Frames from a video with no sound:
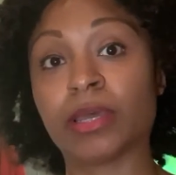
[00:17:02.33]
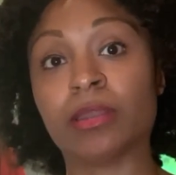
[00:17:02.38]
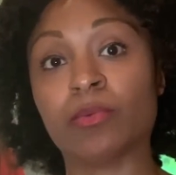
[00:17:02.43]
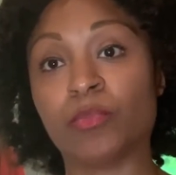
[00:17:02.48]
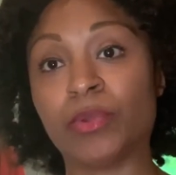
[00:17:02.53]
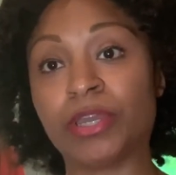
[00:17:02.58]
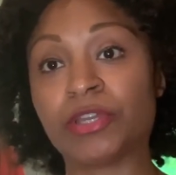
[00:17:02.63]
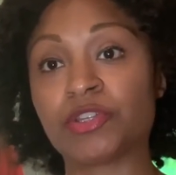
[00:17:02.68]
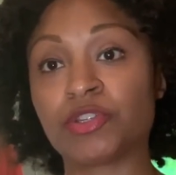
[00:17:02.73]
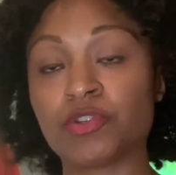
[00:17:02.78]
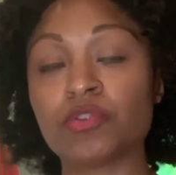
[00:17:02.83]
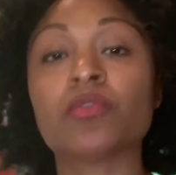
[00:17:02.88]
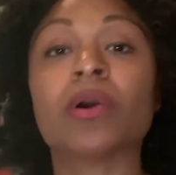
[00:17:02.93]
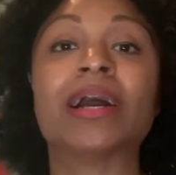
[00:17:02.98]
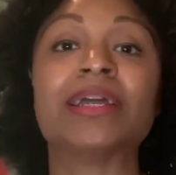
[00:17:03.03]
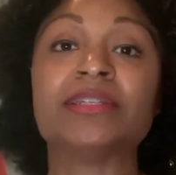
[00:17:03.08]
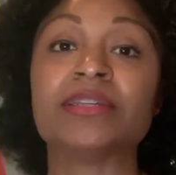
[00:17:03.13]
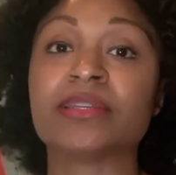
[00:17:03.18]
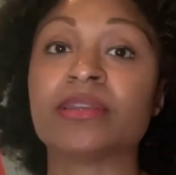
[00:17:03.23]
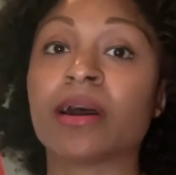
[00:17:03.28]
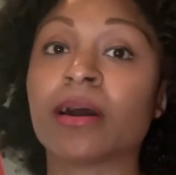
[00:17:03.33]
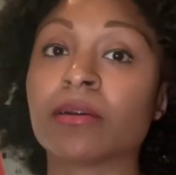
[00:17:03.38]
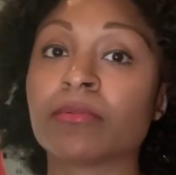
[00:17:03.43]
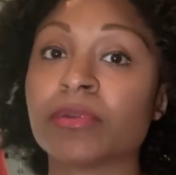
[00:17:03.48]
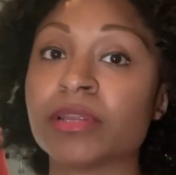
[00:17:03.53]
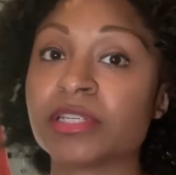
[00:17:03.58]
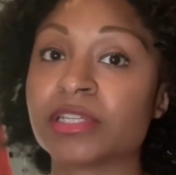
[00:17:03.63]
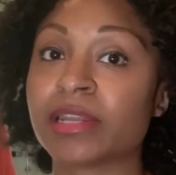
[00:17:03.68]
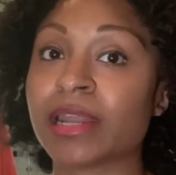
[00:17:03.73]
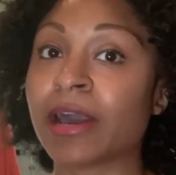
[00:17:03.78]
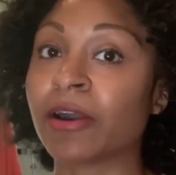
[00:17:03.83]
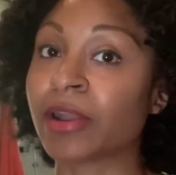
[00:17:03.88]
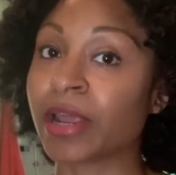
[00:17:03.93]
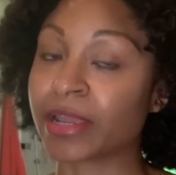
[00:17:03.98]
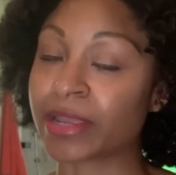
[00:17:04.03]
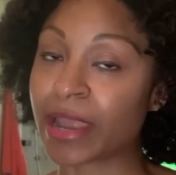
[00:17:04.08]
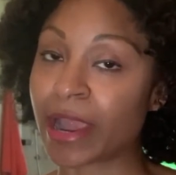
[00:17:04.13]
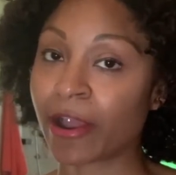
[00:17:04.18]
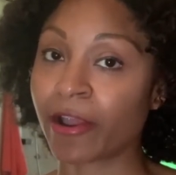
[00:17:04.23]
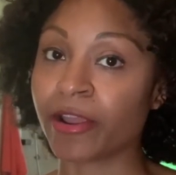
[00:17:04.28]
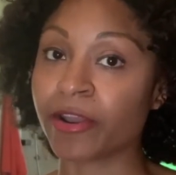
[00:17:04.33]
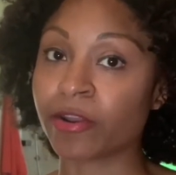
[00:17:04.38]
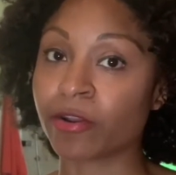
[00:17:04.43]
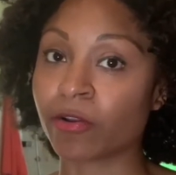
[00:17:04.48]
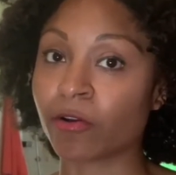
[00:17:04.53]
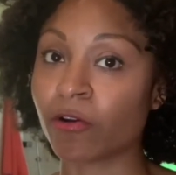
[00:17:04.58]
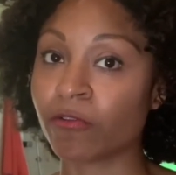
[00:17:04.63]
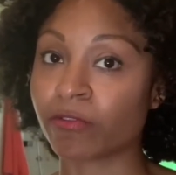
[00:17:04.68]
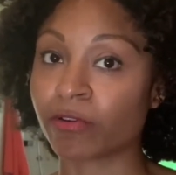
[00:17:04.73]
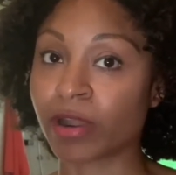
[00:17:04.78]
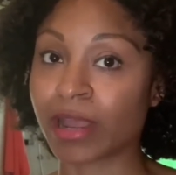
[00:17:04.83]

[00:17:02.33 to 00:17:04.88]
And in week 2, I did not rinse it out. I carried it over